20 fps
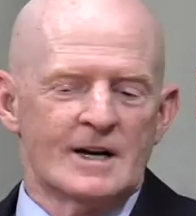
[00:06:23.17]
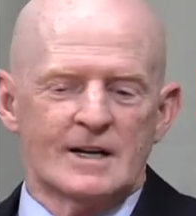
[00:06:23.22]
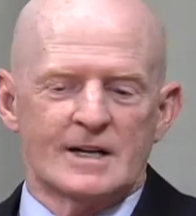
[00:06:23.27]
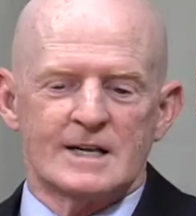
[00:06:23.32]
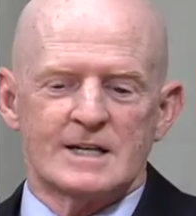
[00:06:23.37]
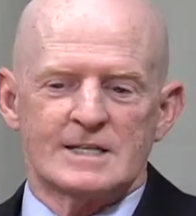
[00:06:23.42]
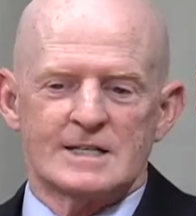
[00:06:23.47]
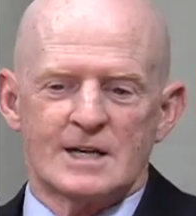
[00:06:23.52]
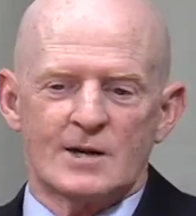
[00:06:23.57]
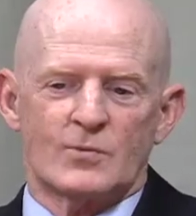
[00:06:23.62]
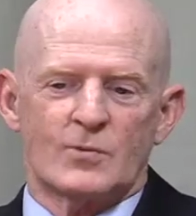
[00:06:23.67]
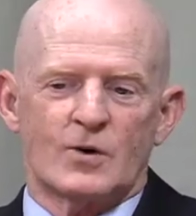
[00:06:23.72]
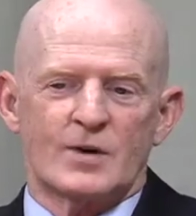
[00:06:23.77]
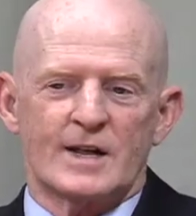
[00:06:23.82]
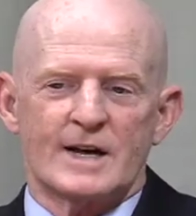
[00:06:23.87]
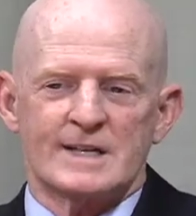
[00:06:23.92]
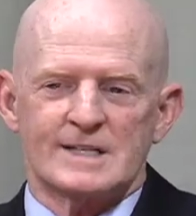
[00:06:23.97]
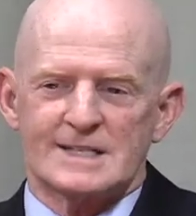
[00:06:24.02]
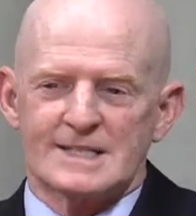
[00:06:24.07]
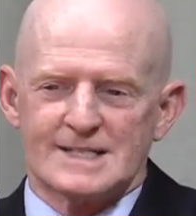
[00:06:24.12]
They said, well,
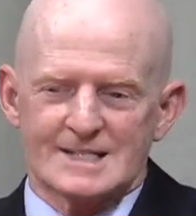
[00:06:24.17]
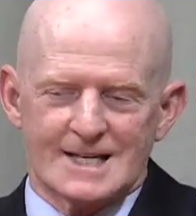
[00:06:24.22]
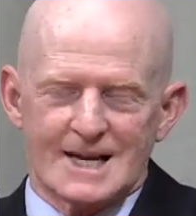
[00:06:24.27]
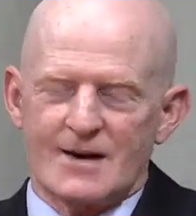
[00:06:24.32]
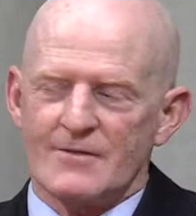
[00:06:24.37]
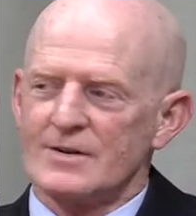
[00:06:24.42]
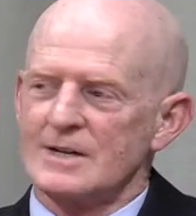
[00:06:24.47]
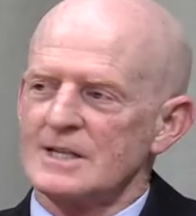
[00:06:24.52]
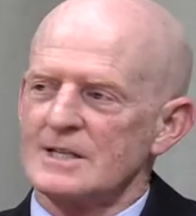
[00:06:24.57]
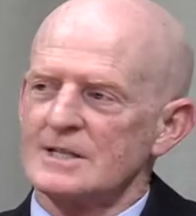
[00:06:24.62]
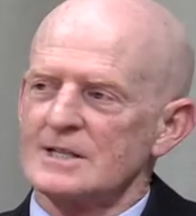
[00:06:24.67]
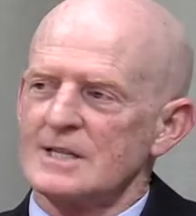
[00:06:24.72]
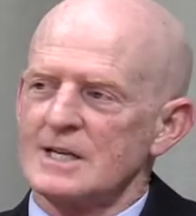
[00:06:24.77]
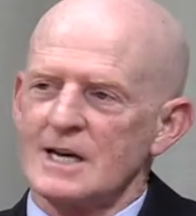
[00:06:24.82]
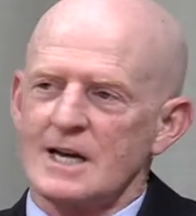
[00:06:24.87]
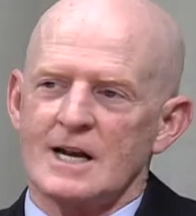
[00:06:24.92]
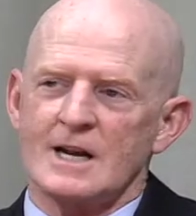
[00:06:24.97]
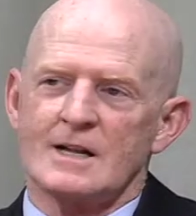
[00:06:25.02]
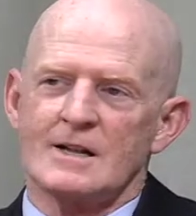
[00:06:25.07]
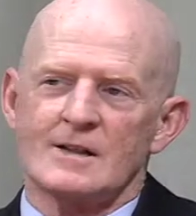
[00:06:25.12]
that's
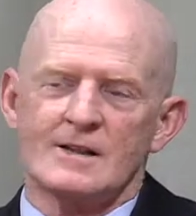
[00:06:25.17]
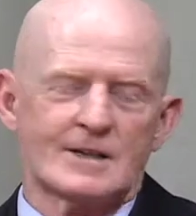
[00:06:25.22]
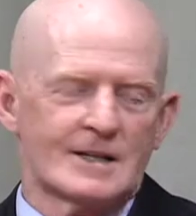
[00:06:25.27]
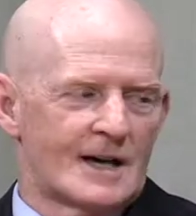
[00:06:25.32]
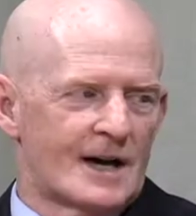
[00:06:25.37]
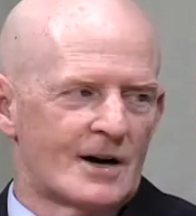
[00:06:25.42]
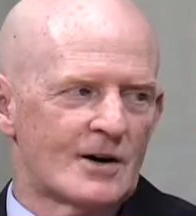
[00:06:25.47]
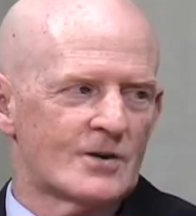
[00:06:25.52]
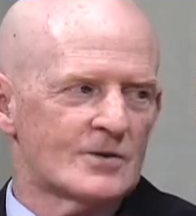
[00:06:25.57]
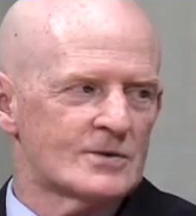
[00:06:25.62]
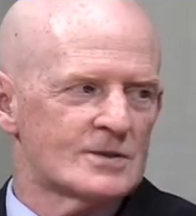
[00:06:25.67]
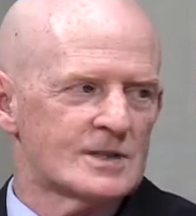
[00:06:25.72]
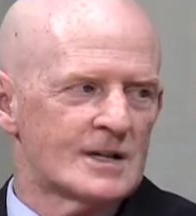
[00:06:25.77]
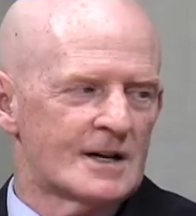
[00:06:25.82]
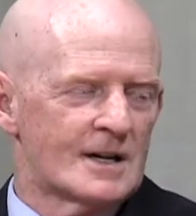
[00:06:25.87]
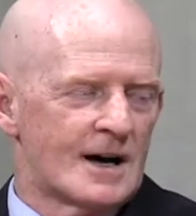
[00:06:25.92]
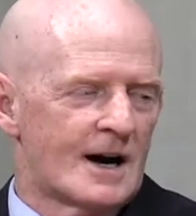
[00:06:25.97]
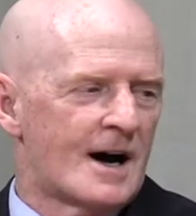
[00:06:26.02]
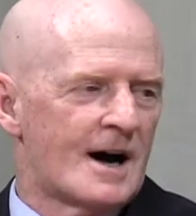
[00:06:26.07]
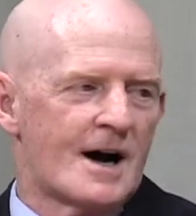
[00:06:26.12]

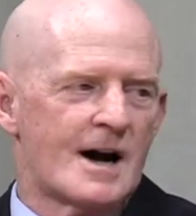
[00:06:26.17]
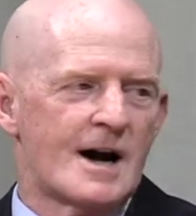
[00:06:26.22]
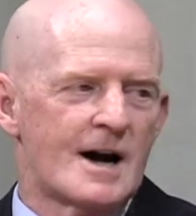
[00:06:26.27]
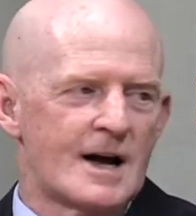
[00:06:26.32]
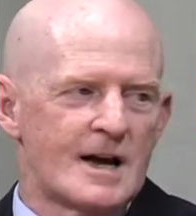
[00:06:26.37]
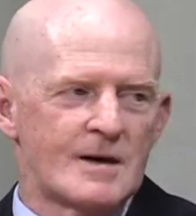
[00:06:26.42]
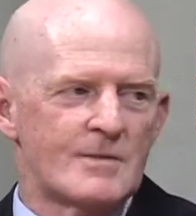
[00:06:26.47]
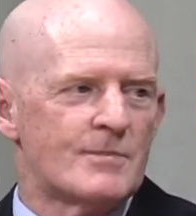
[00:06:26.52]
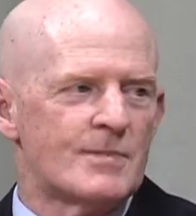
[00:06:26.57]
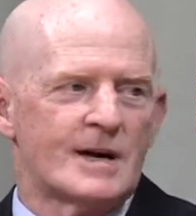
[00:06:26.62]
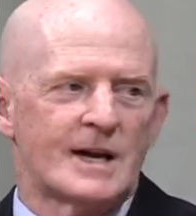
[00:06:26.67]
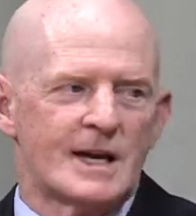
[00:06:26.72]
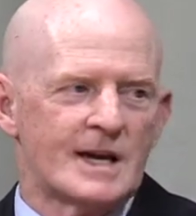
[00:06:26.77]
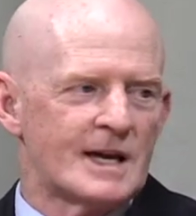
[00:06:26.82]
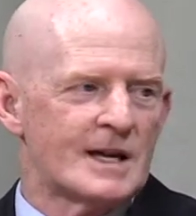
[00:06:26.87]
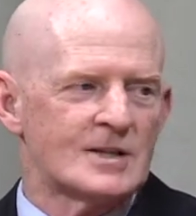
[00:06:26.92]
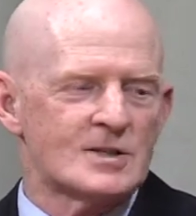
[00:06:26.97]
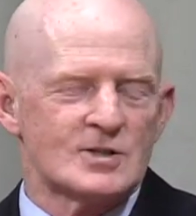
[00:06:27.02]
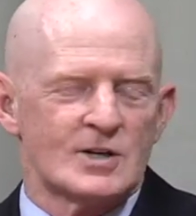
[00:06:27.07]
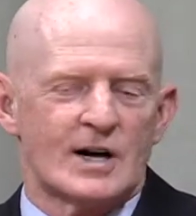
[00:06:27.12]
17,000 high
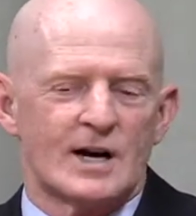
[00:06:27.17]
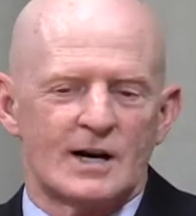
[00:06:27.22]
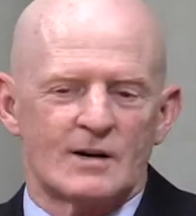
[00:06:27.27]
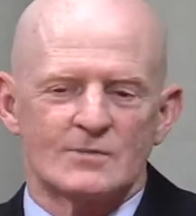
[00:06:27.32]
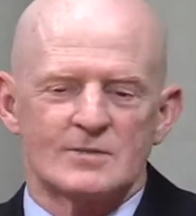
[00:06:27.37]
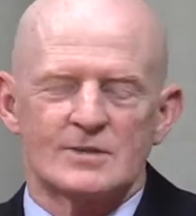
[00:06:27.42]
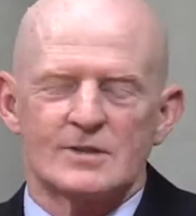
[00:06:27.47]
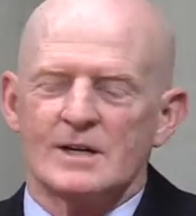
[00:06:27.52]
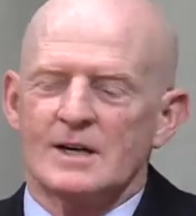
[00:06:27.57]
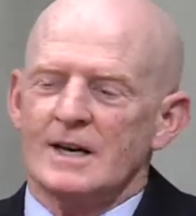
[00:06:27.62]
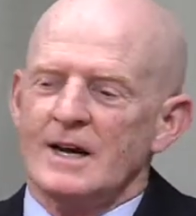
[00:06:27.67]
paying jobs.